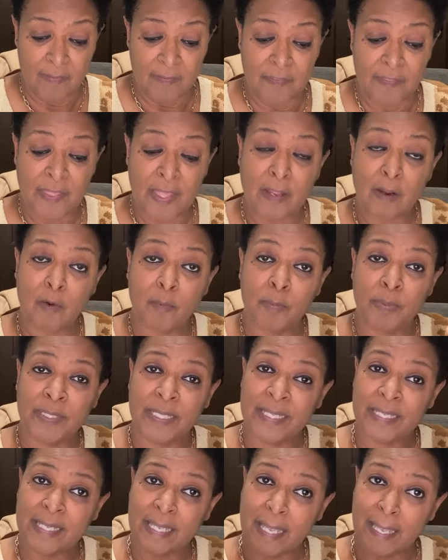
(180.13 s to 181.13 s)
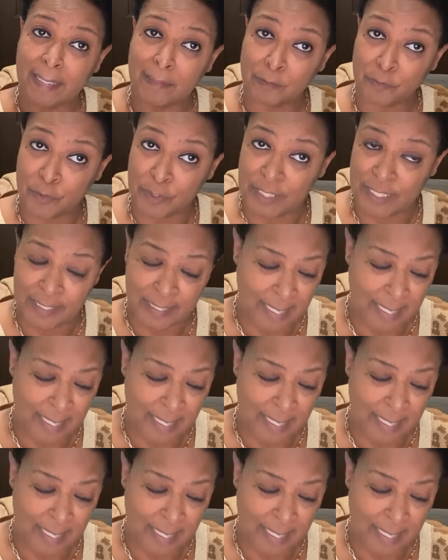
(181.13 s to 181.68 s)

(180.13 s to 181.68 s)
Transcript: they are playing alternate